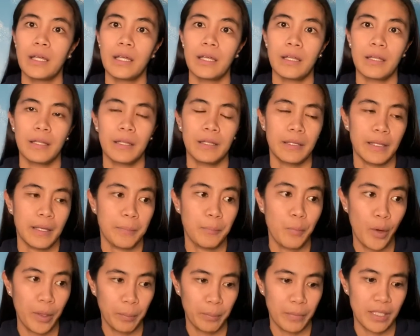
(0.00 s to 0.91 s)
the
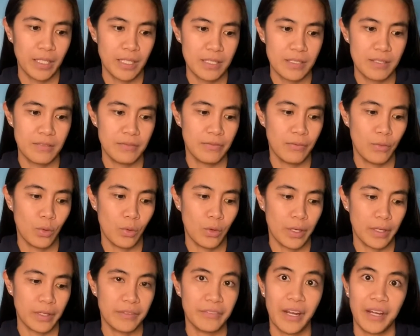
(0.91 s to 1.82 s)
appointment is
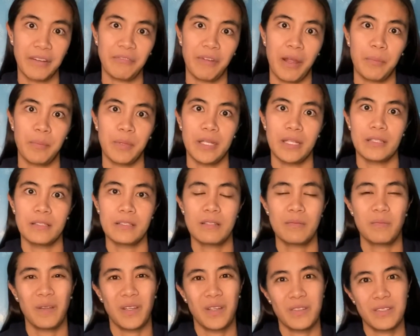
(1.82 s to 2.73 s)
for Grand Rapids
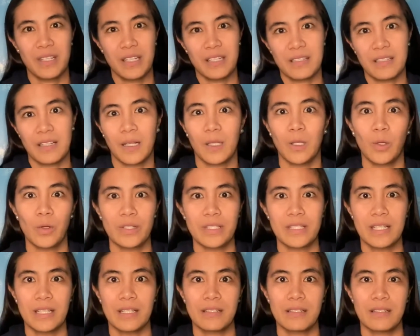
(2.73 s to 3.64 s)
because that's the
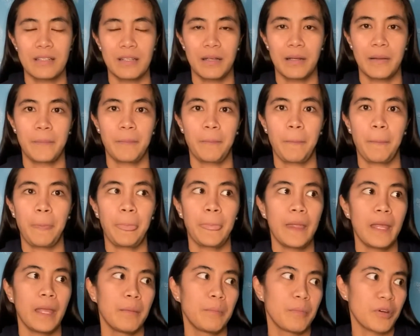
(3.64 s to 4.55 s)
closest
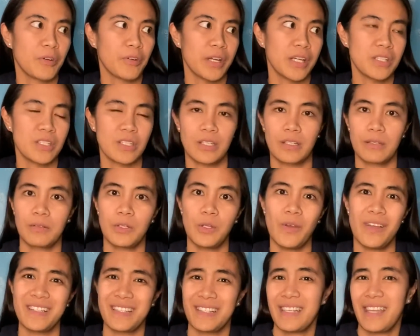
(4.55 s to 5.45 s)
immigration
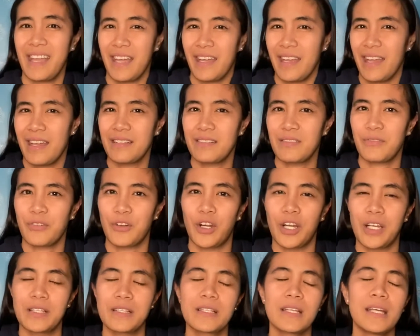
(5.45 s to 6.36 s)
USCIS for
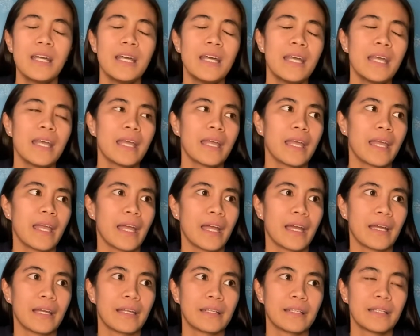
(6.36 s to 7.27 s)
us,
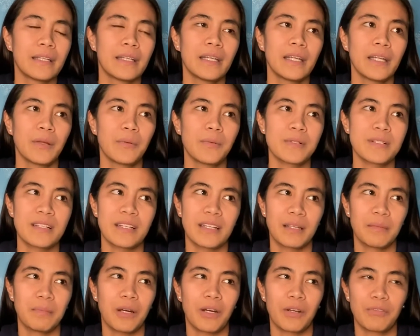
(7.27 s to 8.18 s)
and it was like
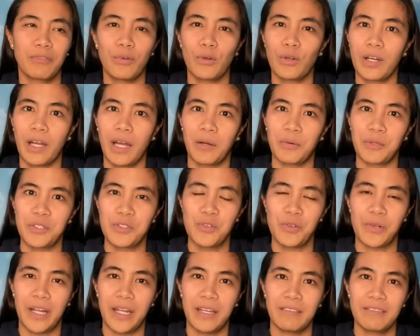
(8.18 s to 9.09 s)
about 4-hour
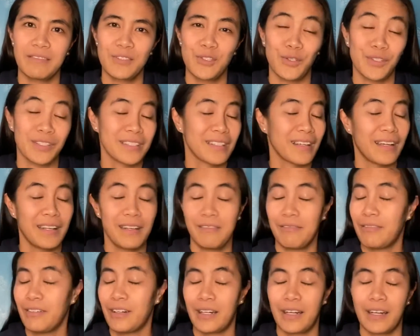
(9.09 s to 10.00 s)
drive, so it's kind of
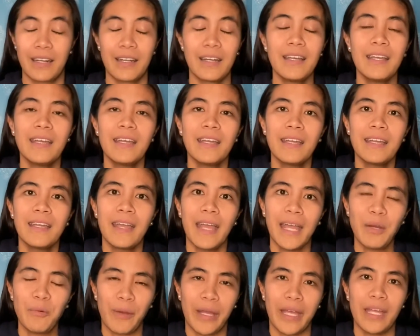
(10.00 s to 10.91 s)
far.
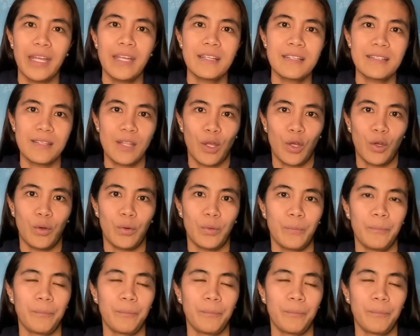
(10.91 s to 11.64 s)
Anyway, so